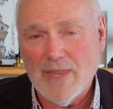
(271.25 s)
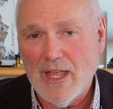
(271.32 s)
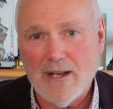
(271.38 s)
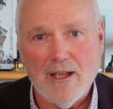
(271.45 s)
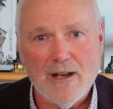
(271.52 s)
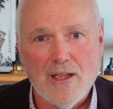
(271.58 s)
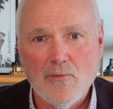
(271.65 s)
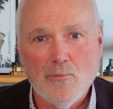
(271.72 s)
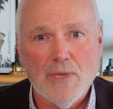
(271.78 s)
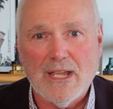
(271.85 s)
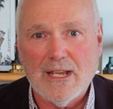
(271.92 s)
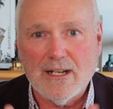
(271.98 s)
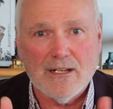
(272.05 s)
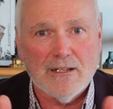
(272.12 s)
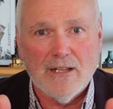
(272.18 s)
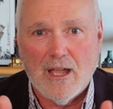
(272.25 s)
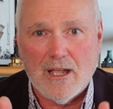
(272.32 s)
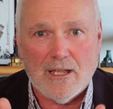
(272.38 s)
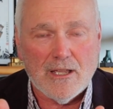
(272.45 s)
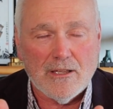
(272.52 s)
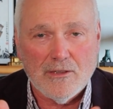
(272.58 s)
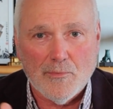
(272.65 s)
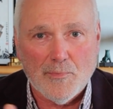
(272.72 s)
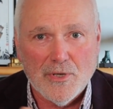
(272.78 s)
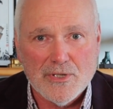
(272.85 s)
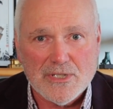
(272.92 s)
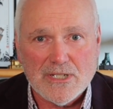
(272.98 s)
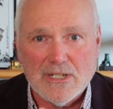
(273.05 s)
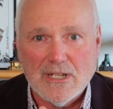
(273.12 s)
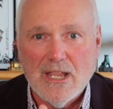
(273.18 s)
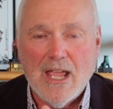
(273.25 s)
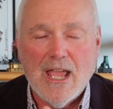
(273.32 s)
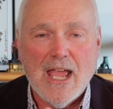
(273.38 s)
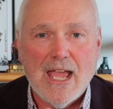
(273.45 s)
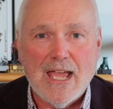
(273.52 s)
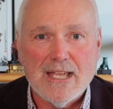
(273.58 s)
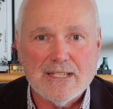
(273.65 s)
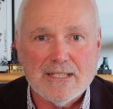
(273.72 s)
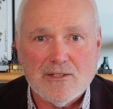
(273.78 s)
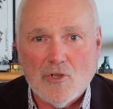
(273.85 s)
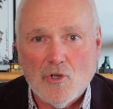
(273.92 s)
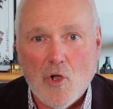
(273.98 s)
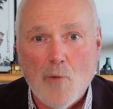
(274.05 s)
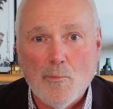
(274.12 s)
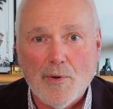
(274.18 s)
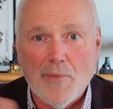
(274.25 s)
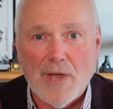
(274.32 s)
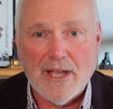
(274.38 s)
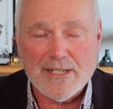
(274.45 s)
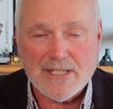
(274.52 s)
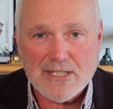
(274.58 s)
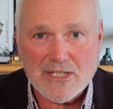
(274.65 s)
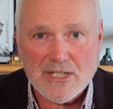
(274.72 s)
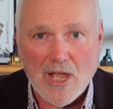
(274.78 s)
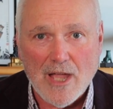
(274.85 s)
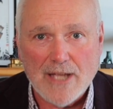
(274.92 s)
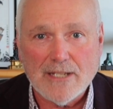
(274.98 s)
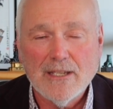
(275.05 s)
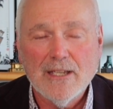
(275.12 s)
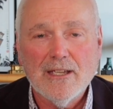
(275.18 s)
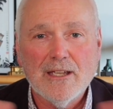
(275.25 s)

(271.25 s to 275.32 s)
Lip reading: And I don't mean like the person has compromised sight